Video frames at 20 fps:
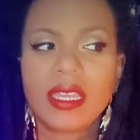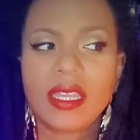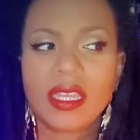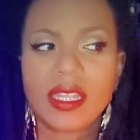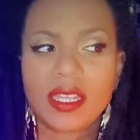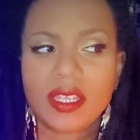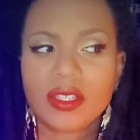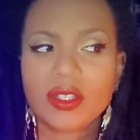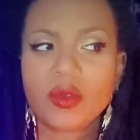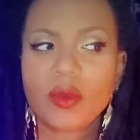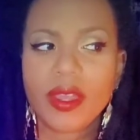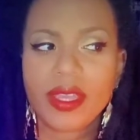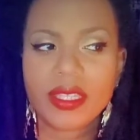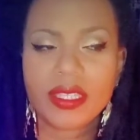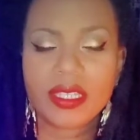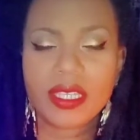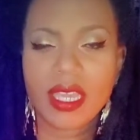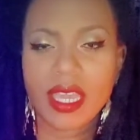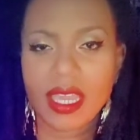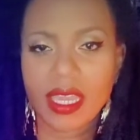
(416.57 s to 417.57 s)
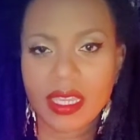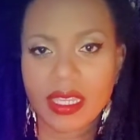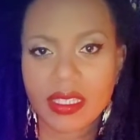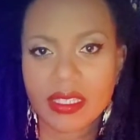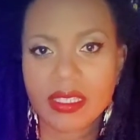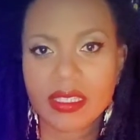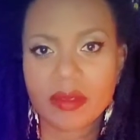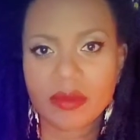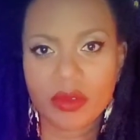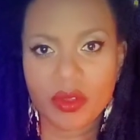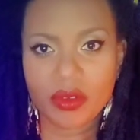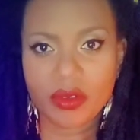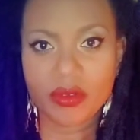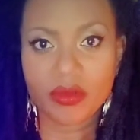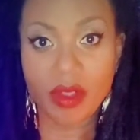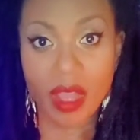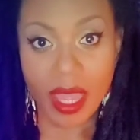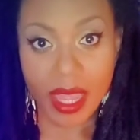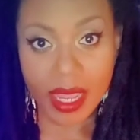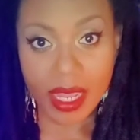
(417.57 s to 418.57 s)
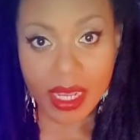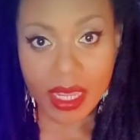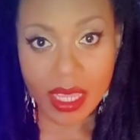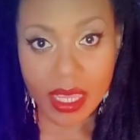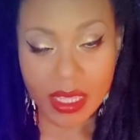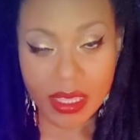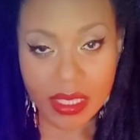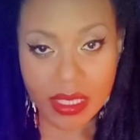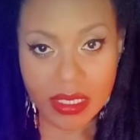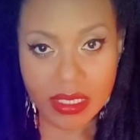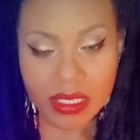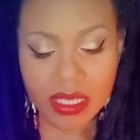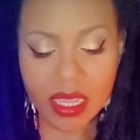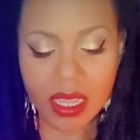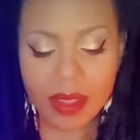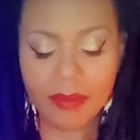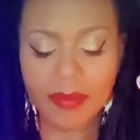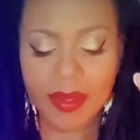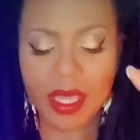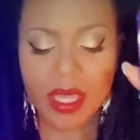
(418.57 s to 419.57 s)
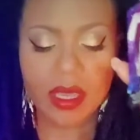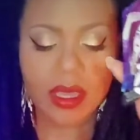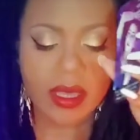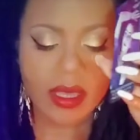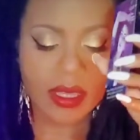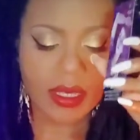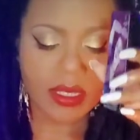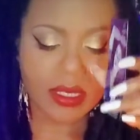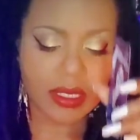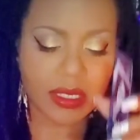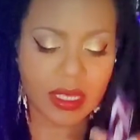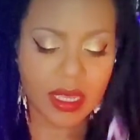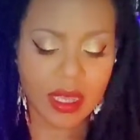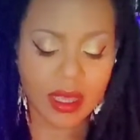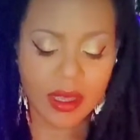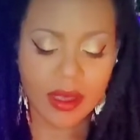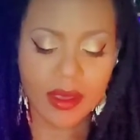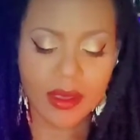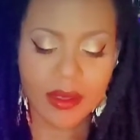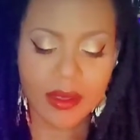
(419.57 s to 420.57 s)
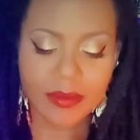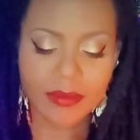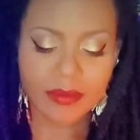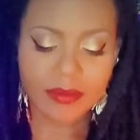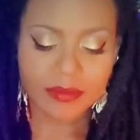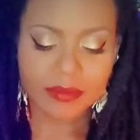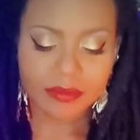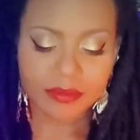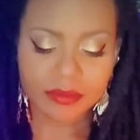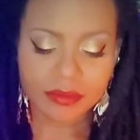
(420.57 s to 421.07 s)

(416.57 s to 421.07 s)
it is going to gain some notoriety at this time because, um,